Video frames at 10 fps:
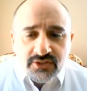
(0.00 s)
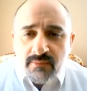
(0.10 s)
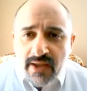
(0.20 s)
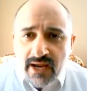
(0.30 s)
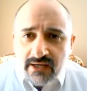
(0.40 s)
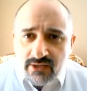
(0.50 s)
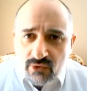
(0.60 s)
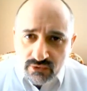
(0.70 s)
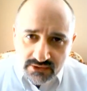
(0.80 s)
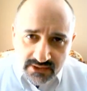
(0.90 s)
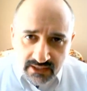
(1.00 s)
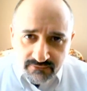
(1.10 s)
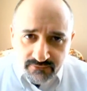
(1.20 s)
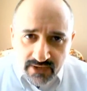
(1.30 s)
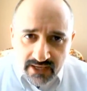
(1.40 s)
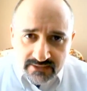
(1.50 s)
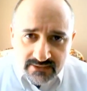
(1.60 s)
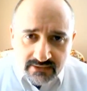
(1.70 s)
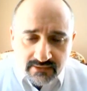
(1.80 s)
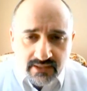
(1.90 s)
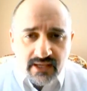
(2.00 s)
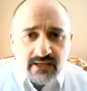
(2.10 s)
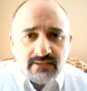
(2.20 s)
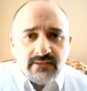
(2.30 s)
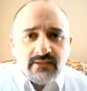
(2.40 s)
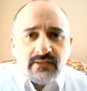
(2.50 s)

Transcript: demand and hold steadfast that